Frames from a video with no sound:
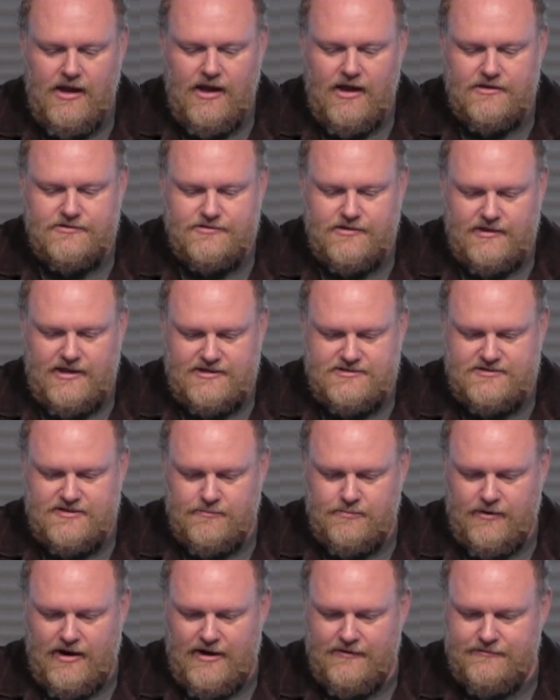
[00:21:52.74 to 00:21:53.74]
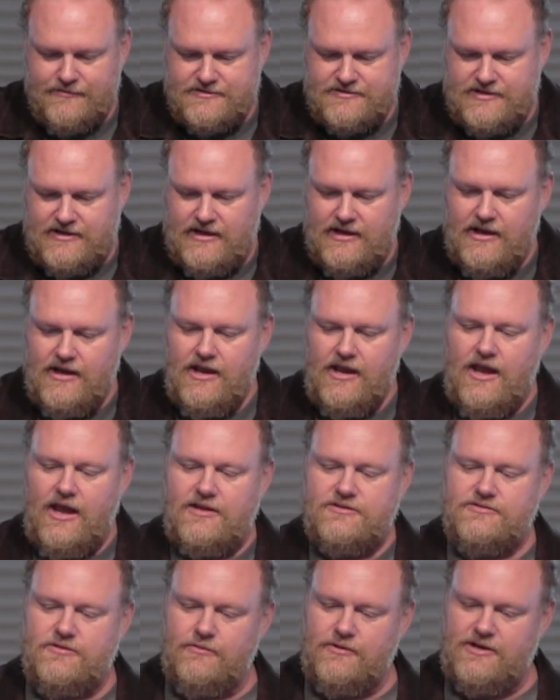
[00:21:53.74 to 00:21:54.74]
And so that's the prophecy.
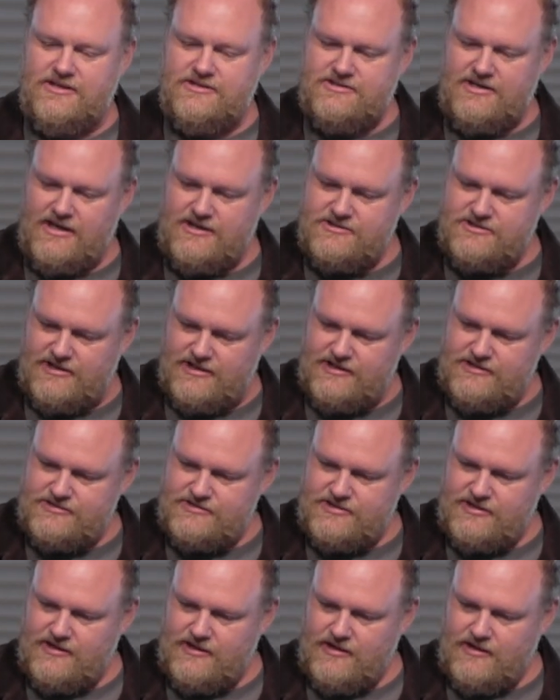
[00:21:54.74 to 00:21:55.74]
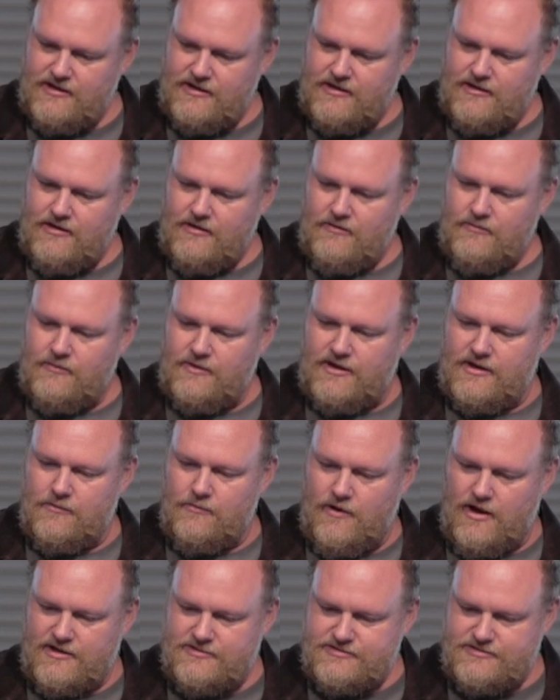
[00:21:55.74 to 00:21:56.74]
And so what he says is, what he
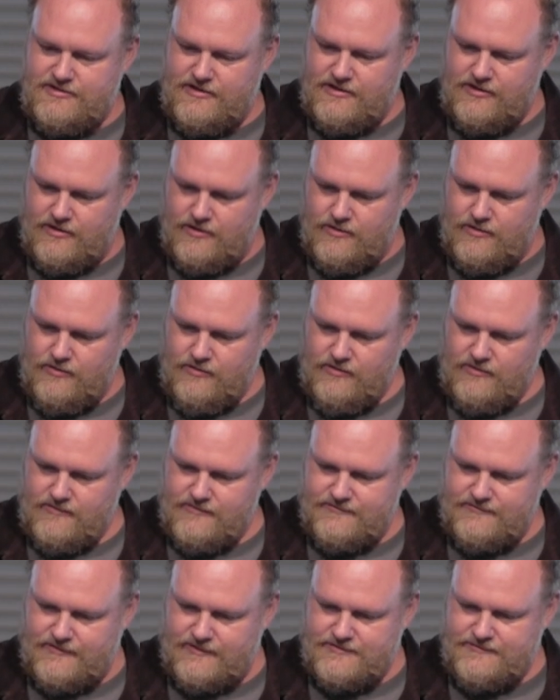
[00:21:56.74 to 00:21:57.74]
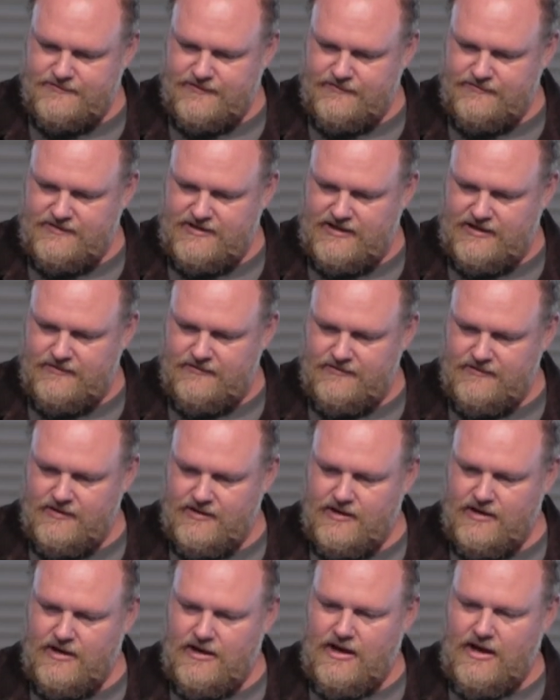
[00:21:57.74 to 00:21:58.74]
wants to do, verse
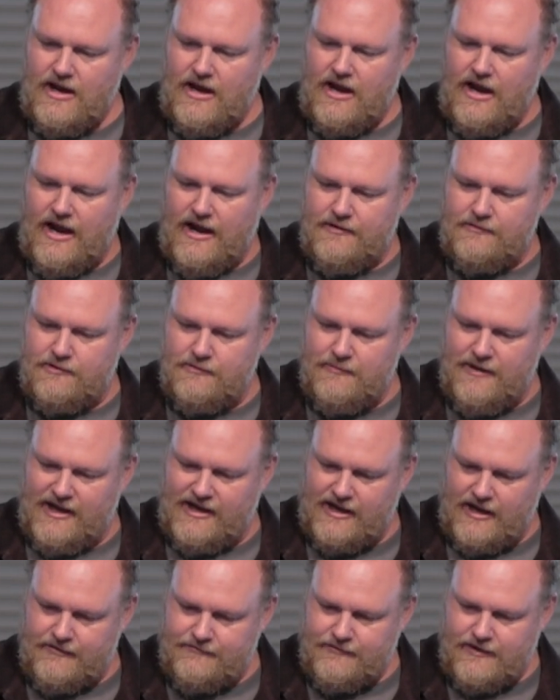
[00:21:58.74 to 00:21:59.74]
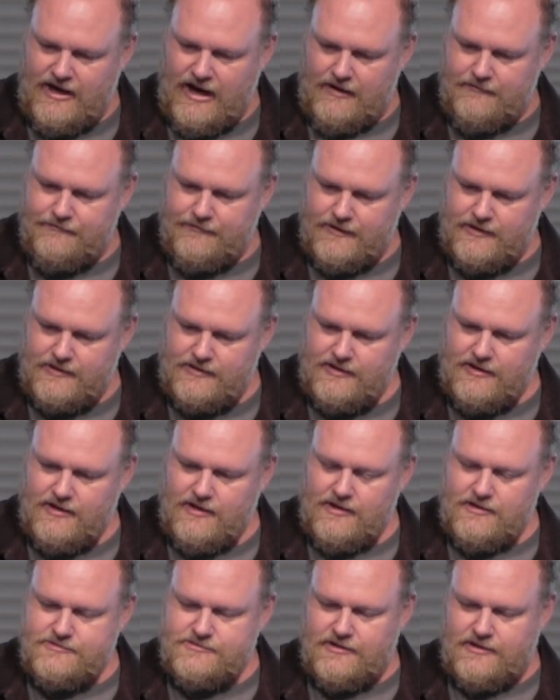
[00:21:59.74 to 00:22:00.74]
15, I will make every effort
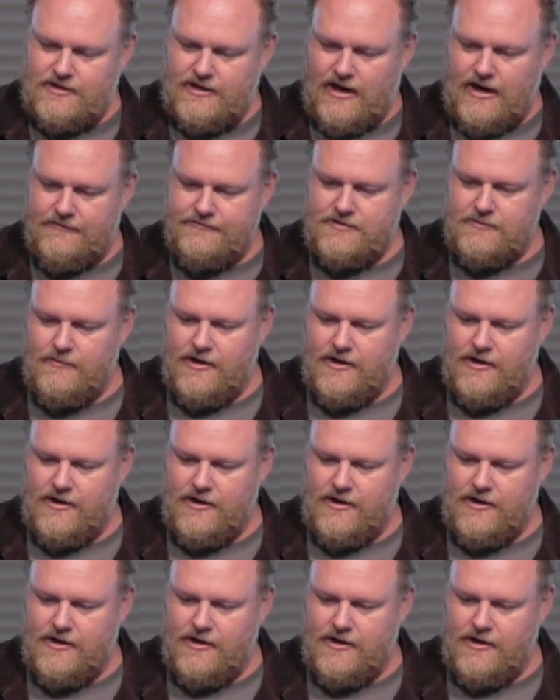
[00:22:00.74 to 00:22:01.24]
so that after